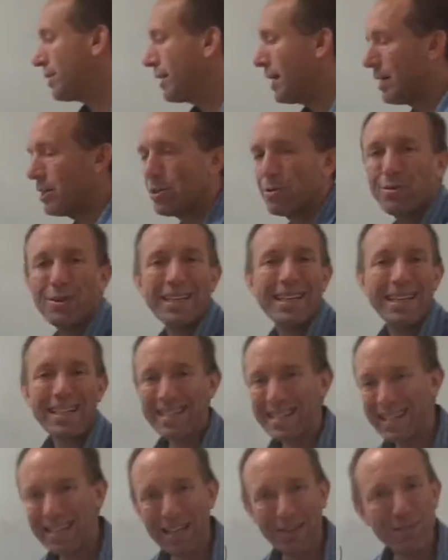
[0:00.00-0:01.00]
test really
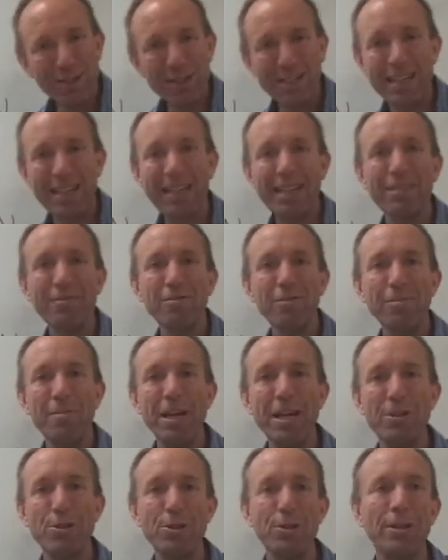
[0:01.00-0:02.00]
doesn't give us any
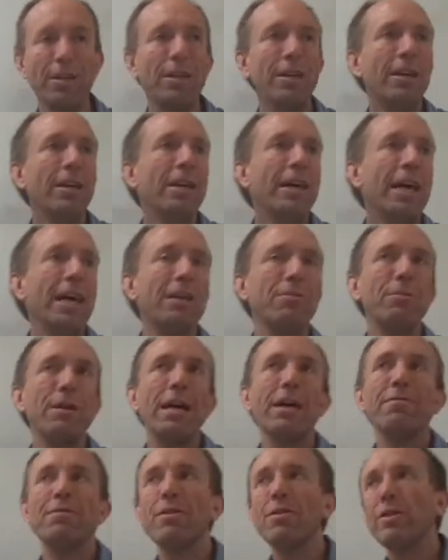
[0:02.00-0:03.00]
information, and we
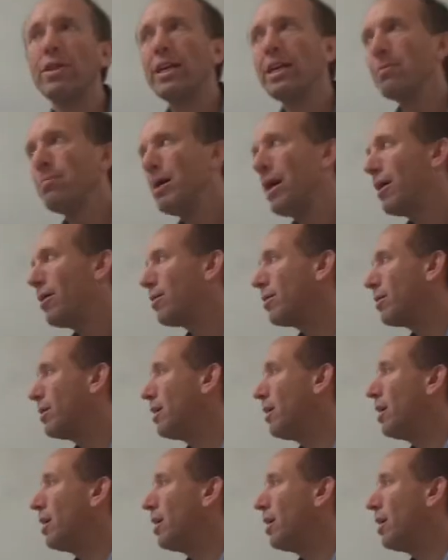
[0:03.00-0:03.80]
have to think about uh,